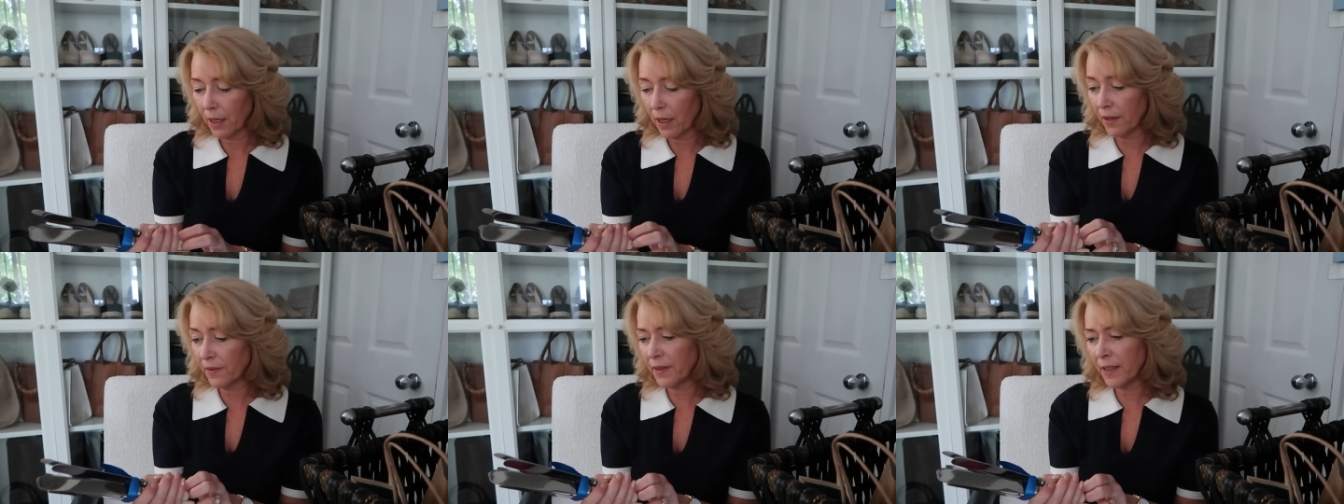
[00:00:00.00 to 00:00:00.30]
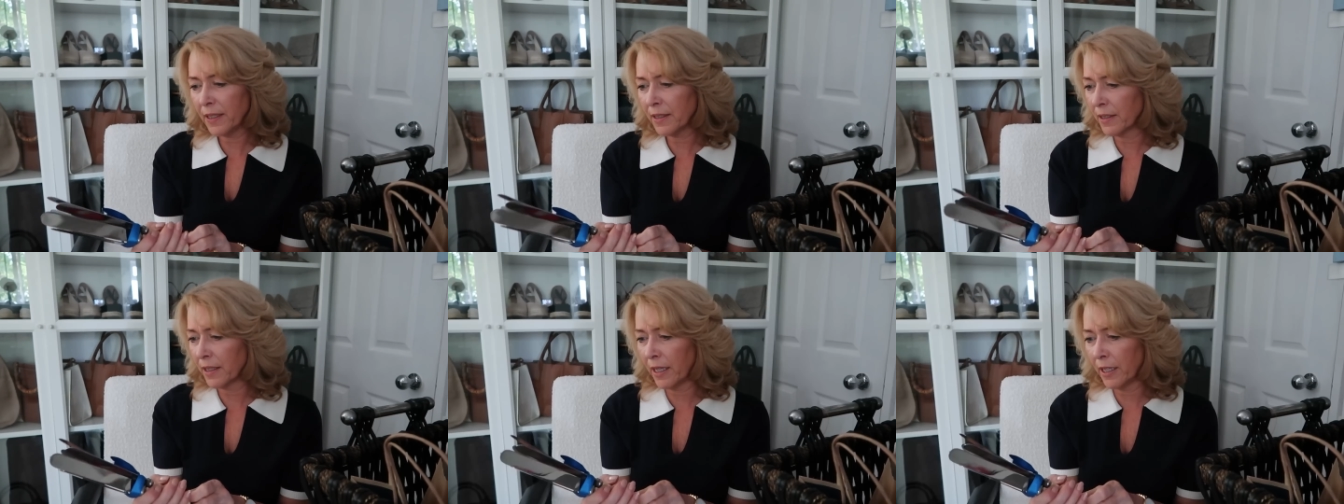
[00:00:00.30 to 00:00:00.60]
I
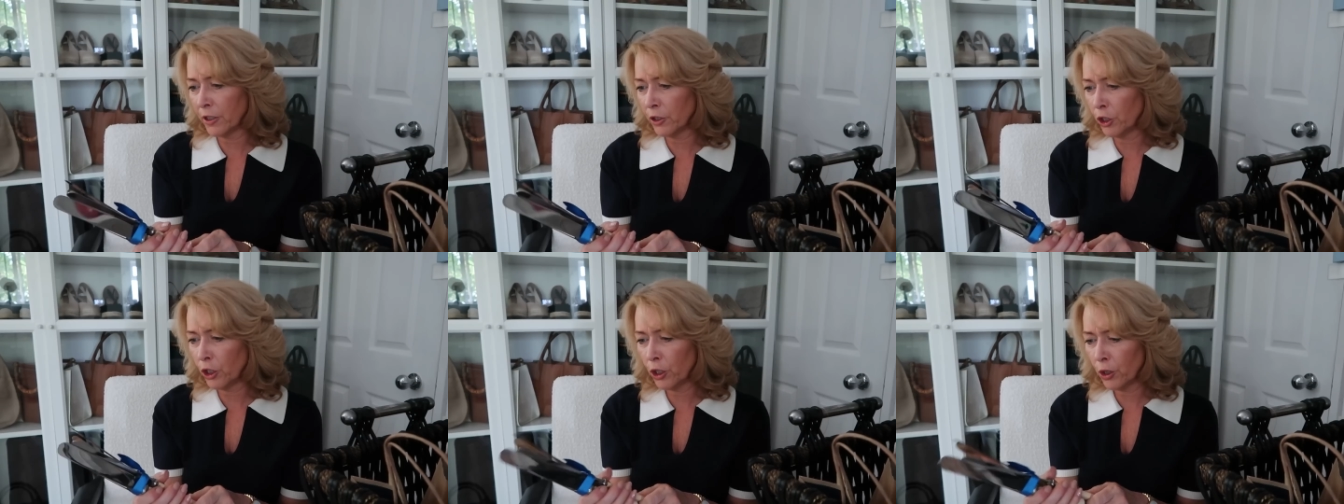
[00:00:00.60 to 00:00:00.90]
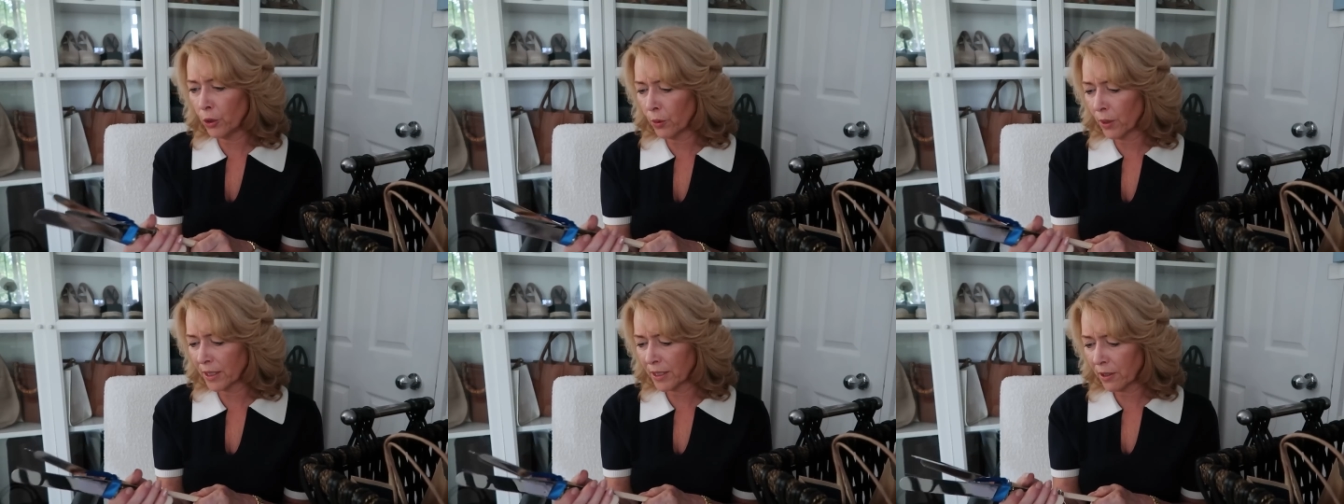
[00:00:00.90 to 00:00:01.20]
think they're
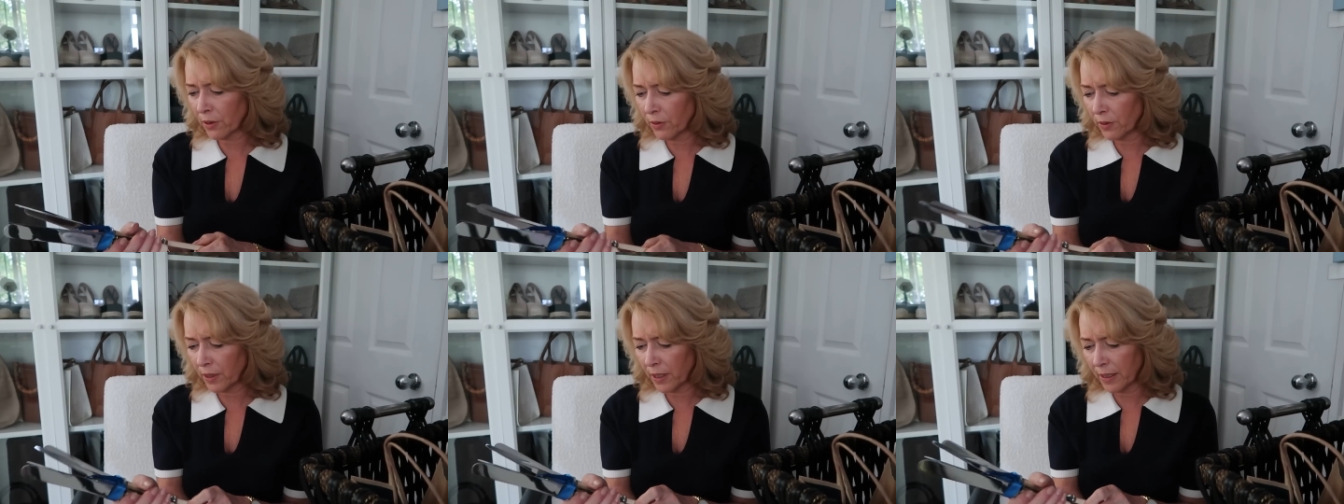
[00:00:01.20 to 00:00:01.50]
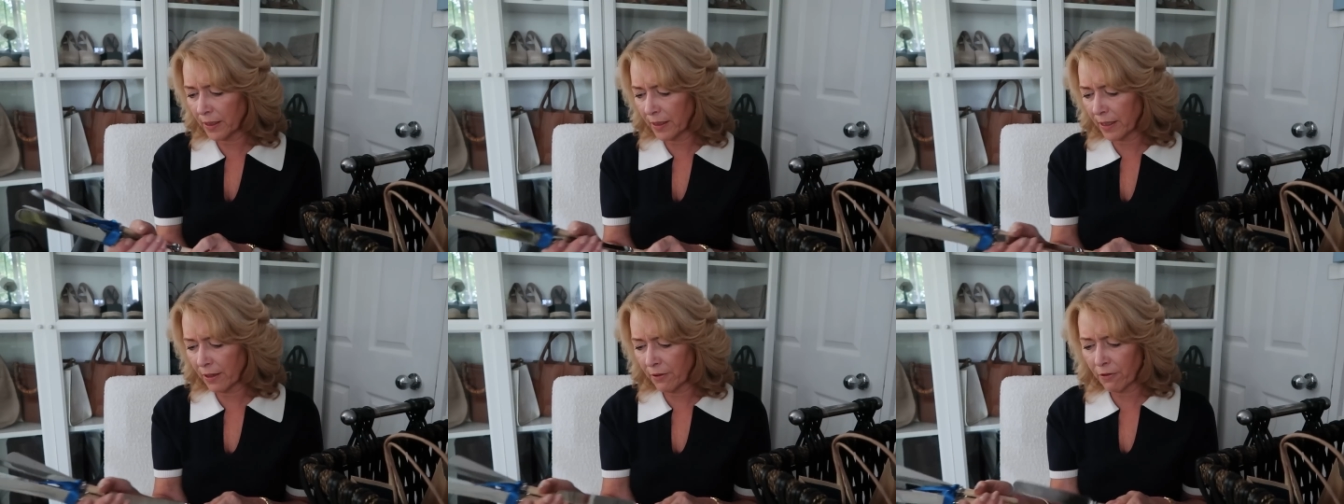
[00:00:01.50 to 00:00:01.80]
new, I don't
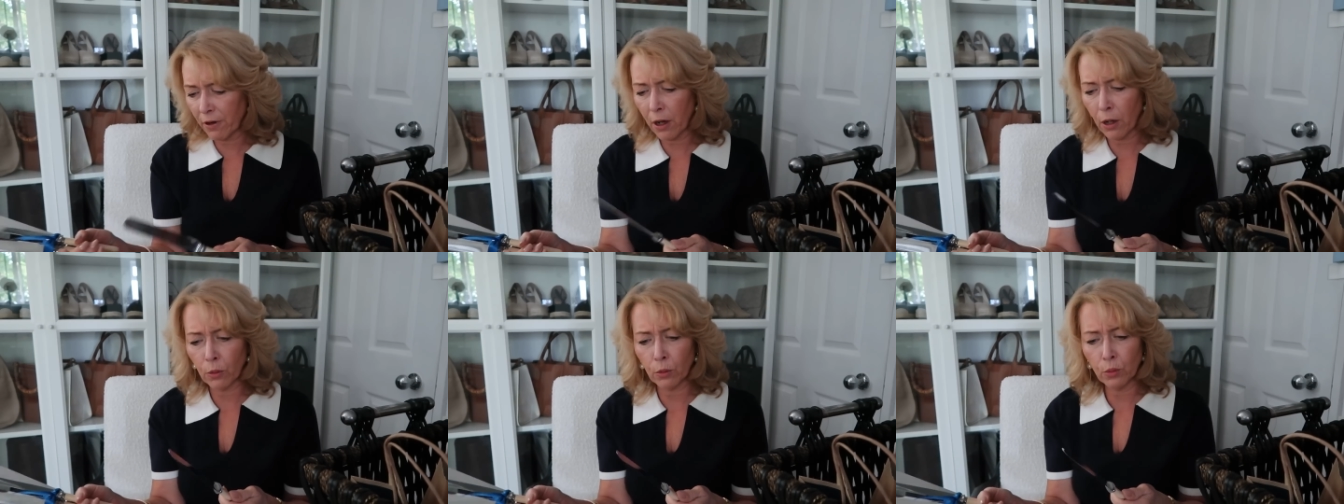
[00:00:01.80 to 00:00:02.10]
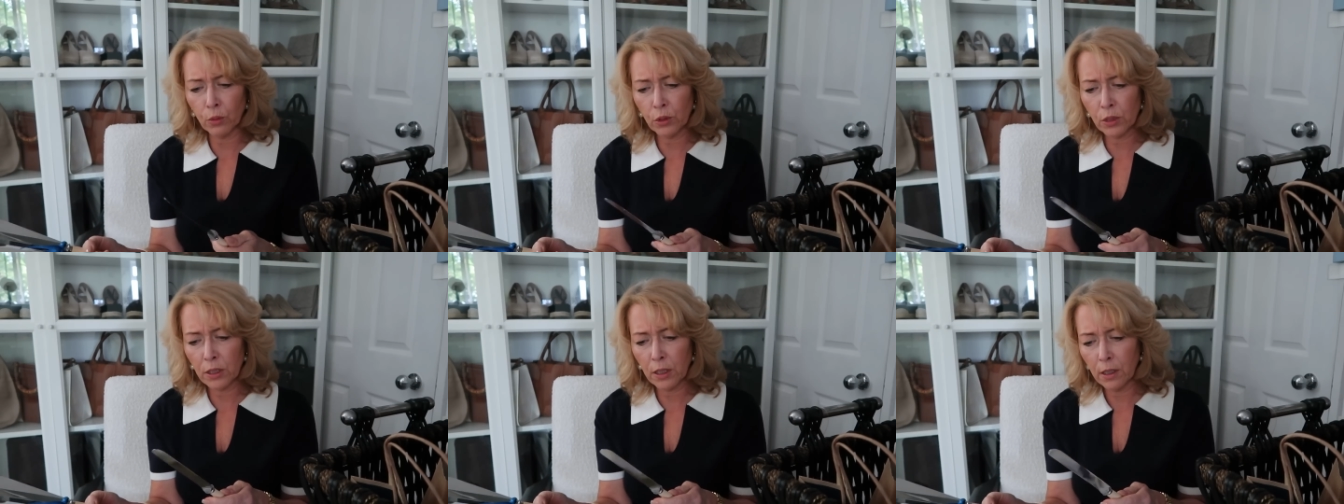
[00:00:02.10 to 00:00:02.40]
think they're
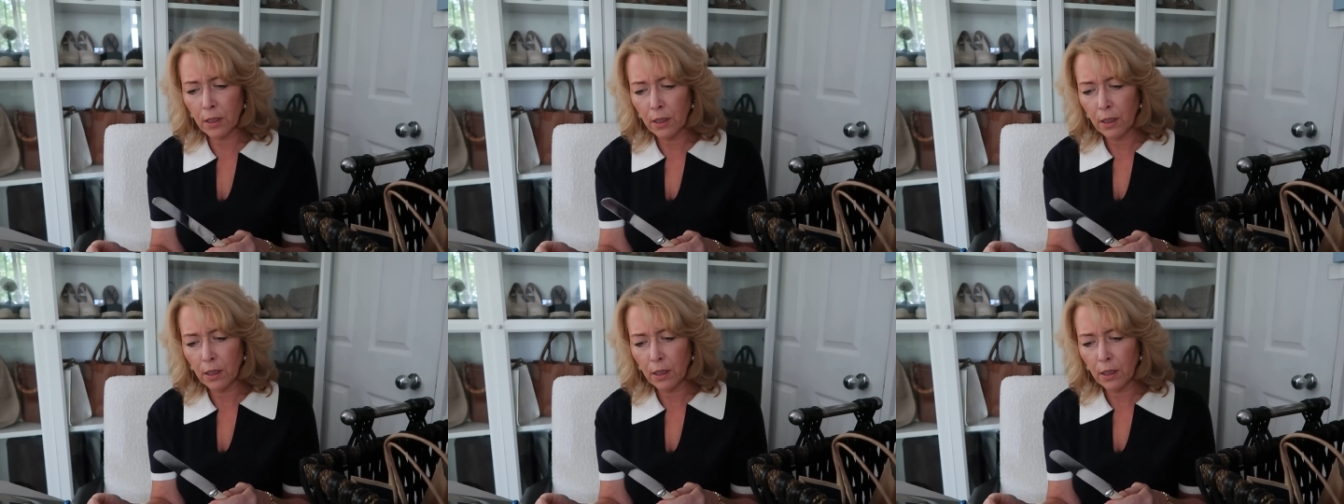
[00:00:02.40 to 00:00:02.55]
old.